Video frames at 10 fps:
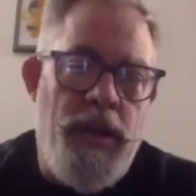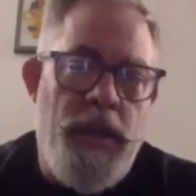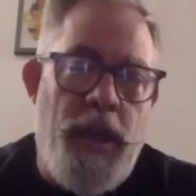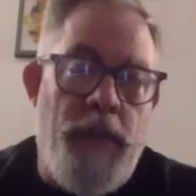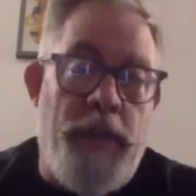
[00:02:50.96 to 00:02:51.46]

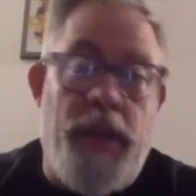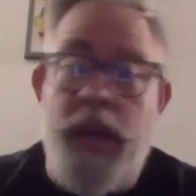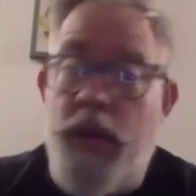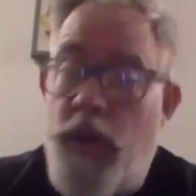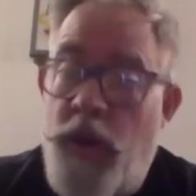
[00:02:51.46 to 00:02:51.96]
I'm like,
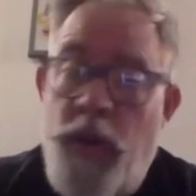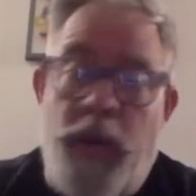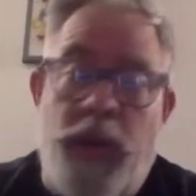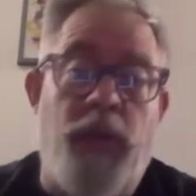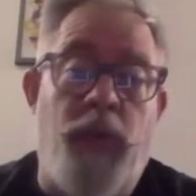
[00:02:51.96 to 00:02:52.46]
and you're all
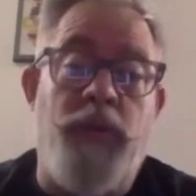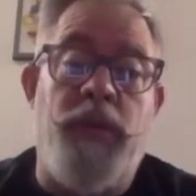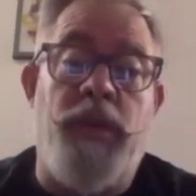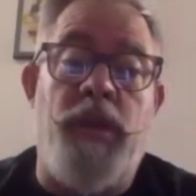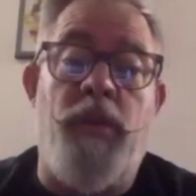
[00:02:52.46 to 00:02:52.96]
working towards
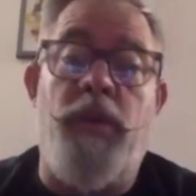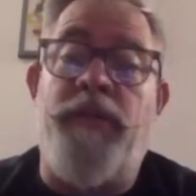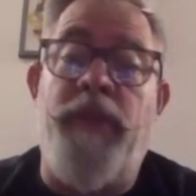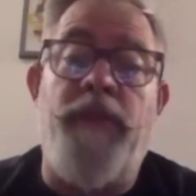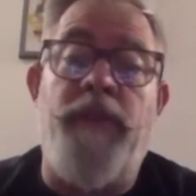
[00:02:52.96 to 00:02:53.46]
a thing where your
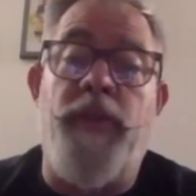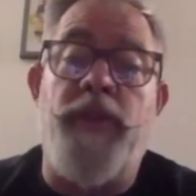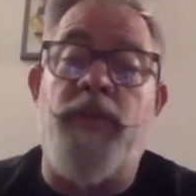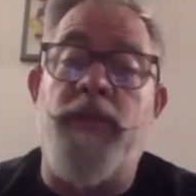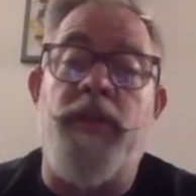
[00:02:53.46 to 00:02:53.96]
favorite
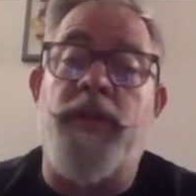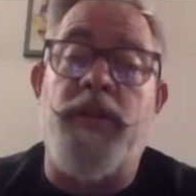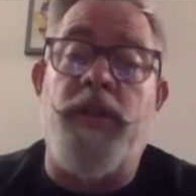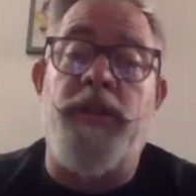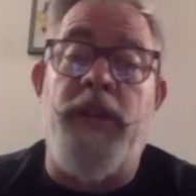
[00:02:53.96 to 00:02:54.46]
restaurants like Chili's and